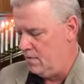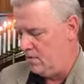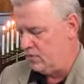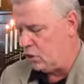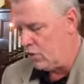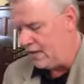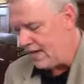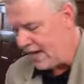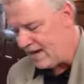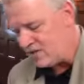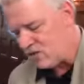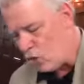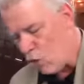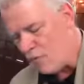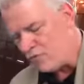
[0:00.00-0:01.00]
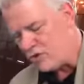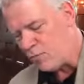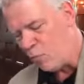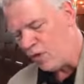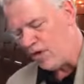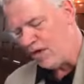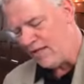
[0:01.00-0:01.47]
So, to get us going this
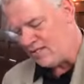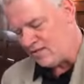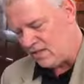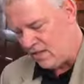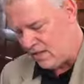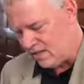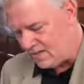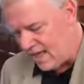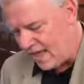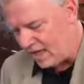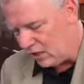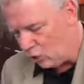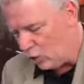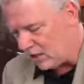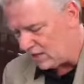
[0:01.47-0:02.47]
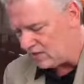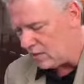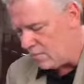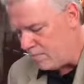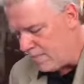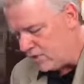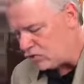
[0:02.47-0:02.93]
morning, let's take a look at the
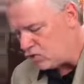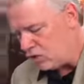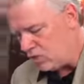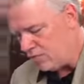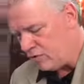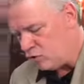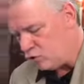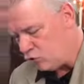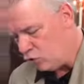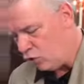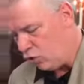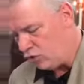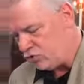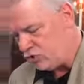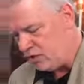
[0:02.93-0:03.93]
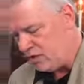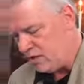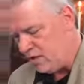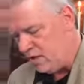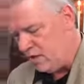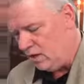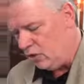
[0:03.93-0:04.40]
mission of the church and
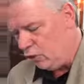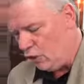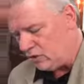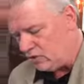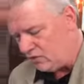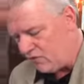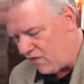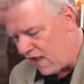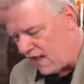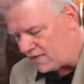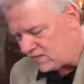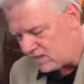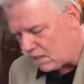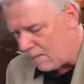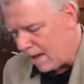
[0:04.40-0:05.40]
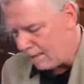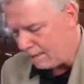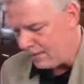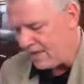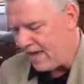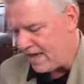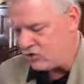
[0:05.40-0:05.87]
look to find some
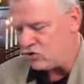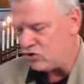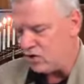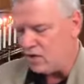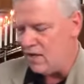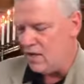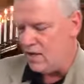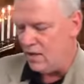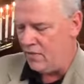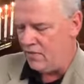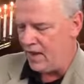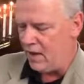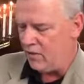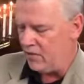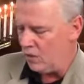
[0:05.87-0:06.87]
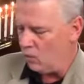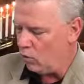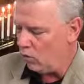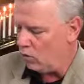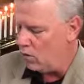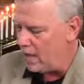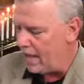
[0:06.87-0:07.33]
application there that
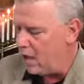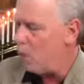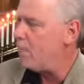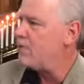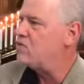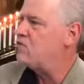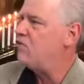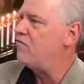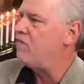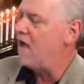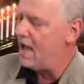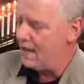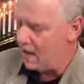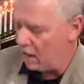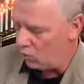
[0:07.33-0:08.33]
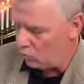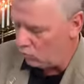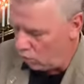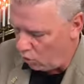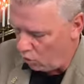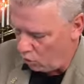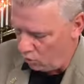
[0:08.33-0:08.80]
will help us define our
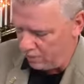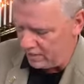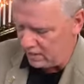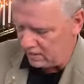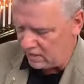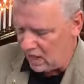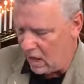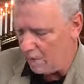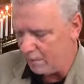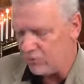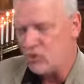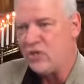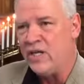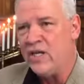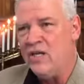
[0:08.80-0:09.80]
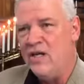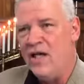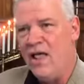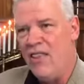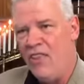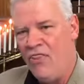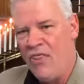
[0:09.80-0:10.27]
role in
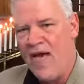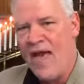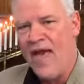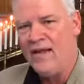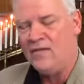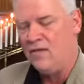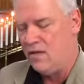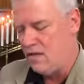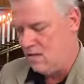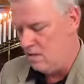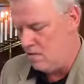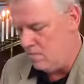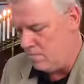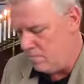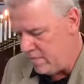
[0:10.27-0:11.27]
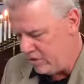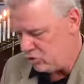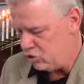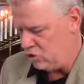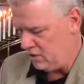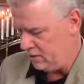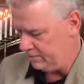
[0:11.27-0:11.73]
accomplishing that
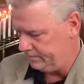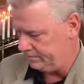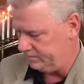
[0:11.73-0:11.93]
mission.